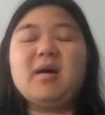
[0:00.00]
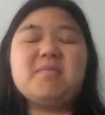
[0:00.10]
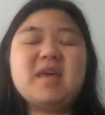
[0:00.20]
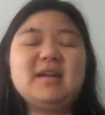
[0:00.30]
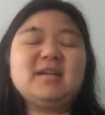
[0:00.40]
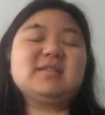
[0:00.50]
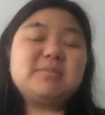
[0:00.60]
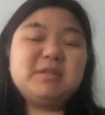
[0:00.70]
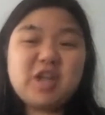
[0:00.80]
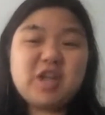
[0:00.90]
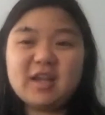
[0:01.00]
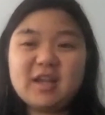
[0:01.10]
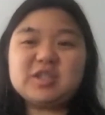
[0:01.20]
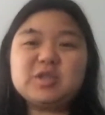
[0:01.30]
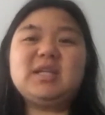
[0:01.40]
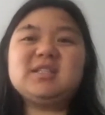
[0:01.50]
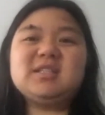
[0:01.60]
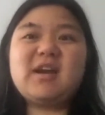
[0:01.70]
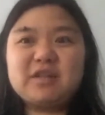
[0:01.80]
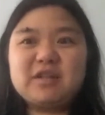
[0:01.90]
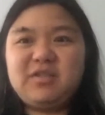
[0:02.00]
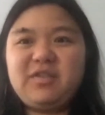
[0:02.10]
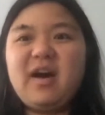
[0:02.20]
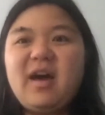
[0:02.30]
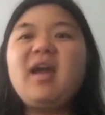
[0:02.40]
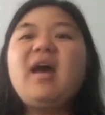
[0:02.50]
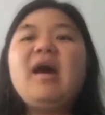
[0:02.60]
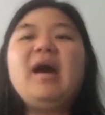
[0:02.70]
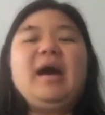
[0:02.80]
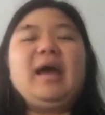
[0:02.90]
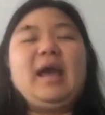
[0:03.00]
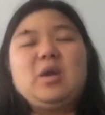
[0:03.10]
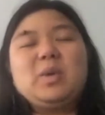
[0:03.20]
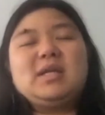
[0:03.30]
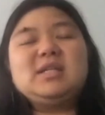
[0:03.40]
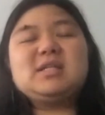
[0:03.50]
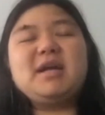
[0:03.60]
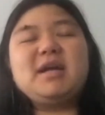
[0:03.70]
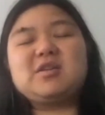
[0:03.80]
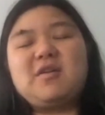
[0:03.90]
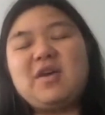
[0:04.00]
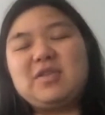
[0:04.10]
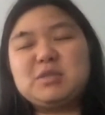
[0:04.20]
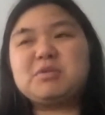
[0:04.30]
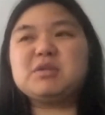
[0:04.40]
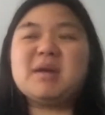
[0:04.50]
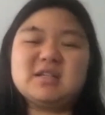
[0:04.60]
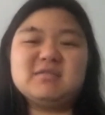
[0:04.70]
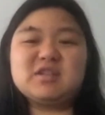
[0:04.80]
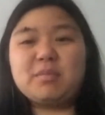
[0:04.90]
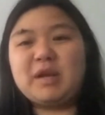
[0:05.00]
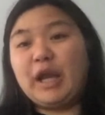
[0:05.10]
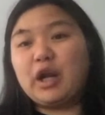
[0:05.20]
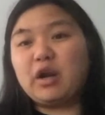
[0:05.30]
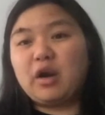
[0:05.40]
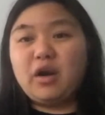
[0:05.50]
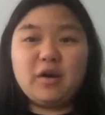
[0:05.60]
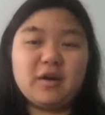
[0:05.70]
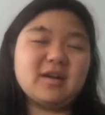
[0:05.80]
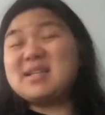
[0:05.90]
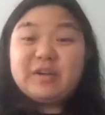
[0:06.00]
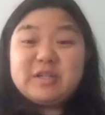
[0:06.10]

that needs to be changed. We need to diversify and we need to make sure that these perspectives are being heard.